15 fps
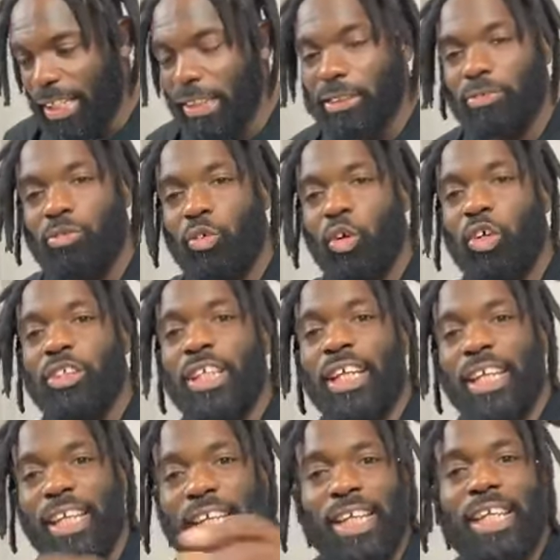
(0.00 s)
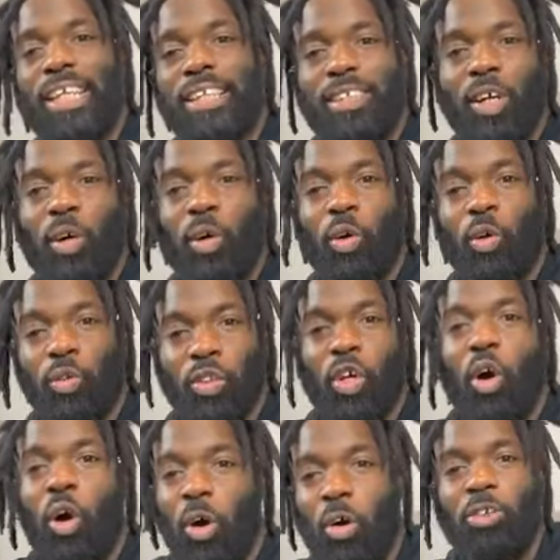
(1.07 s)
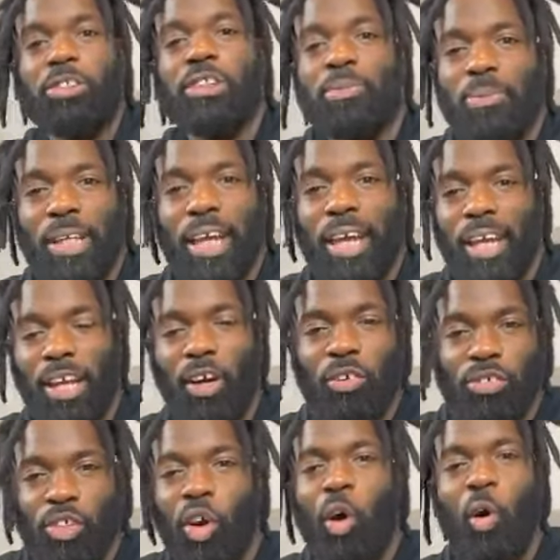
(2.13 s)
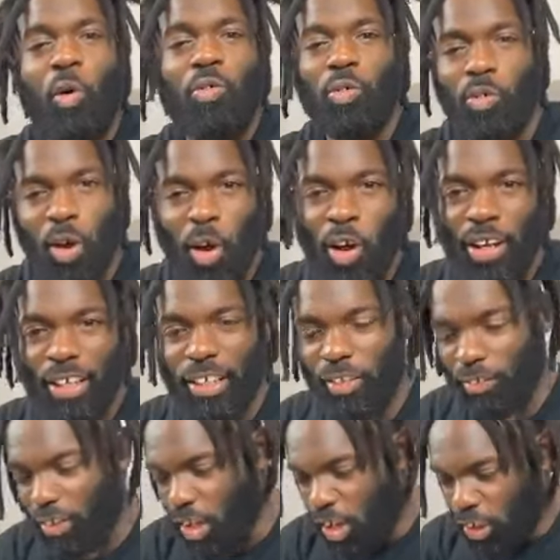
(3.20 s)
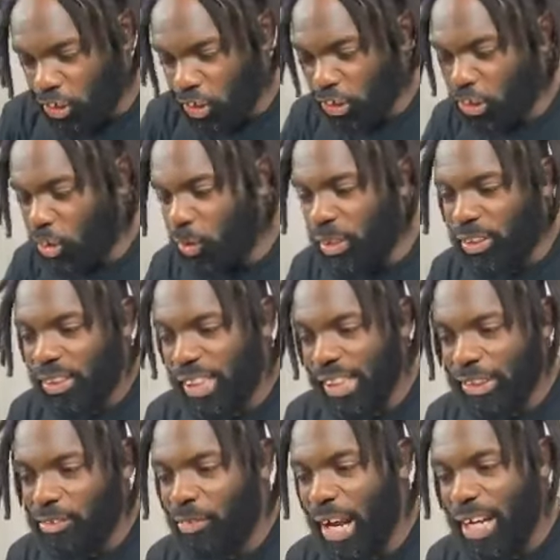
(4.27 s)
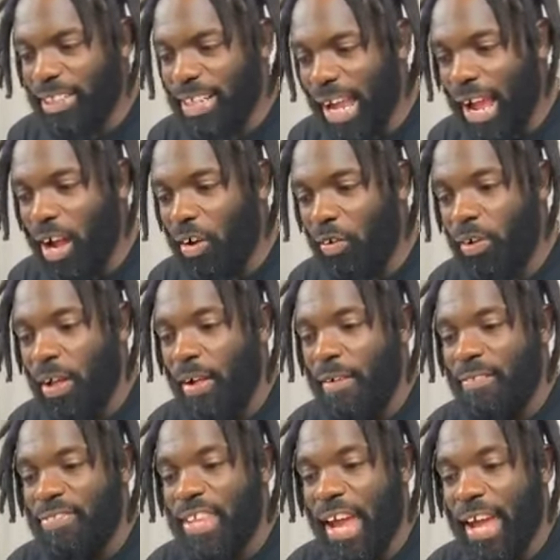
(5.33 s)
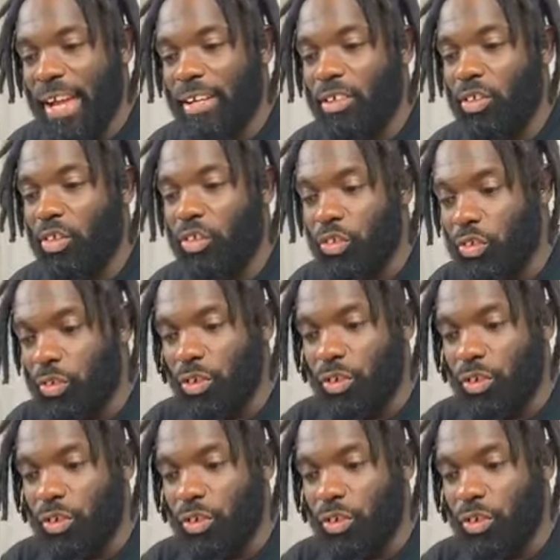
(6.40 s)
It's for the end goal, your ultimate health, your overall health. You're doing things right now that